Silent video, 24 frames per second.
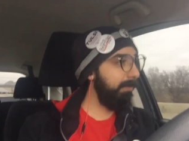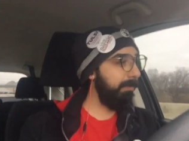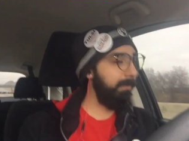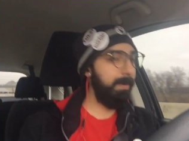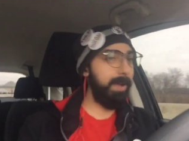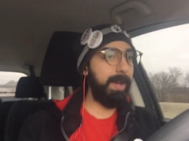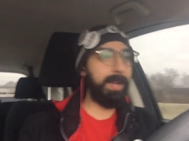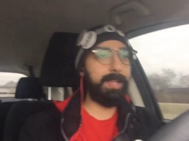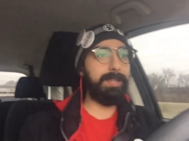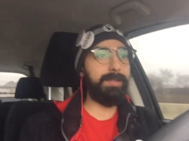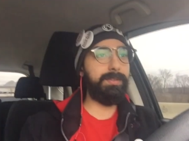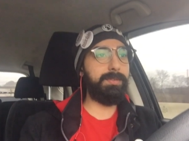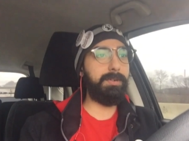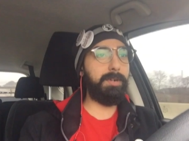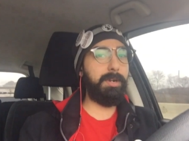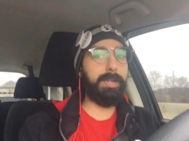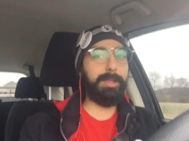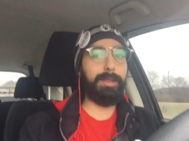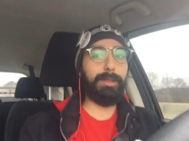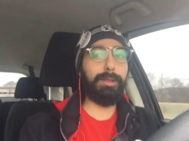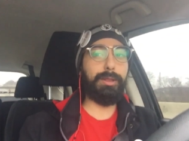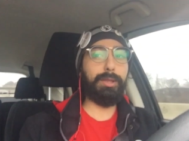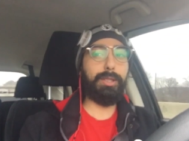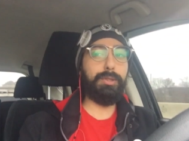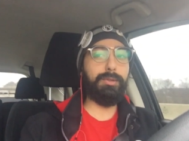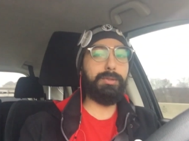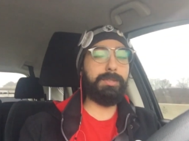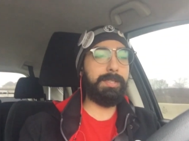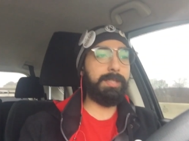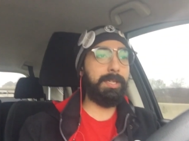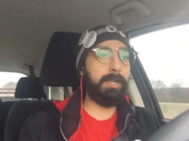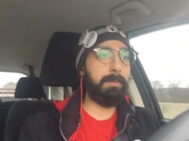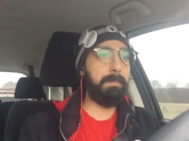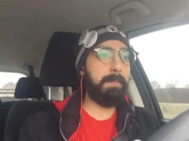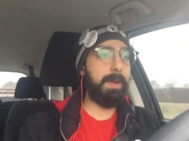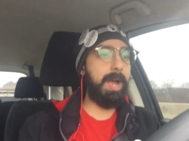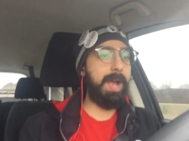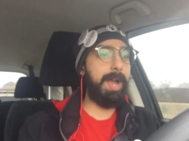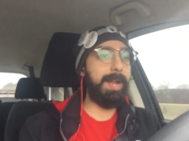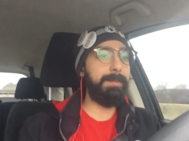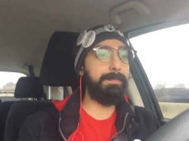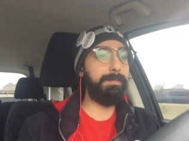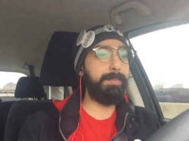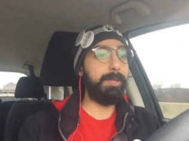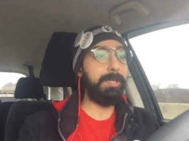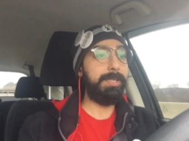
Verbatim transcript: fucking started losing their mind,